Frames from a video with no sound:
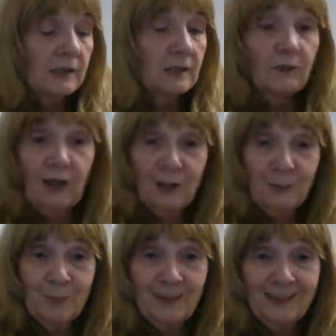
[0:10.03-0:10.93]

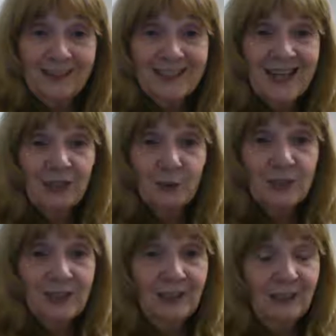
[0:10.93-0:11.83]
developing
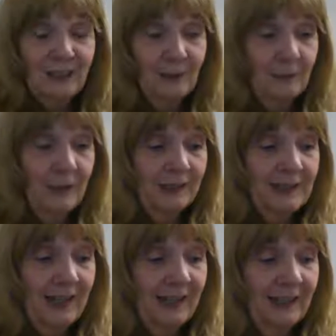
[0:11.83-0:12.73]
integrity,
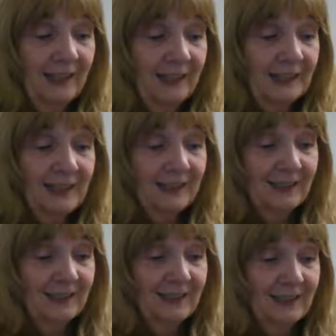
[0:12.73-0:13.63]
maintaining
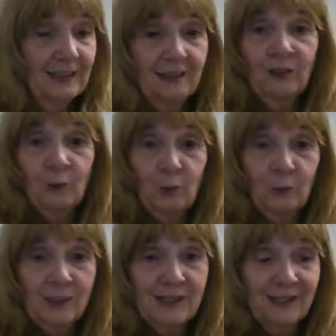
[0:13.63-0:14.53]
dignity, your
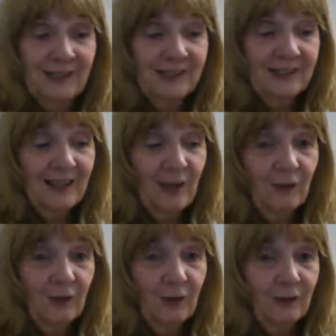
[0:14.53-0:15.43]
resilience
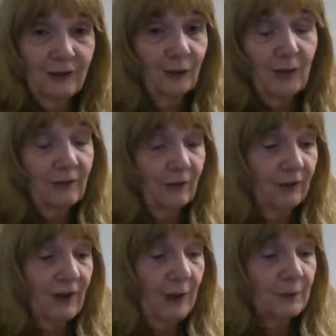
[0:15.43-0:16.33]
level, your level
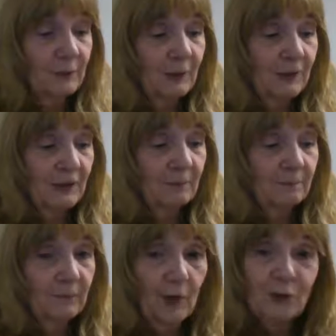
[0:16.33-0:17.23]
of
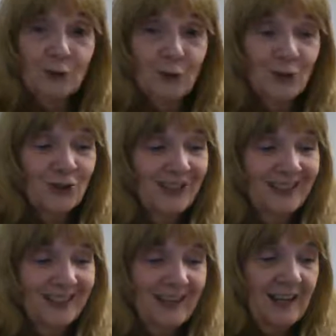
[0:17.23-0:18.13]
optimism,
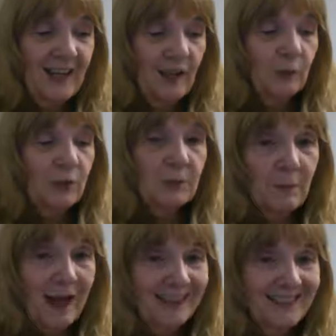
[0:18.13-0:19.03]
assertion,
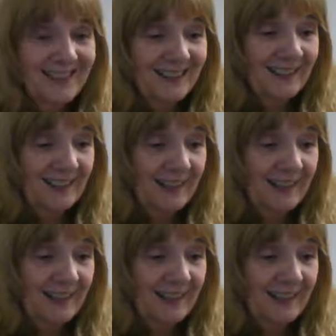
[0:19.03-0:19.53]
respect,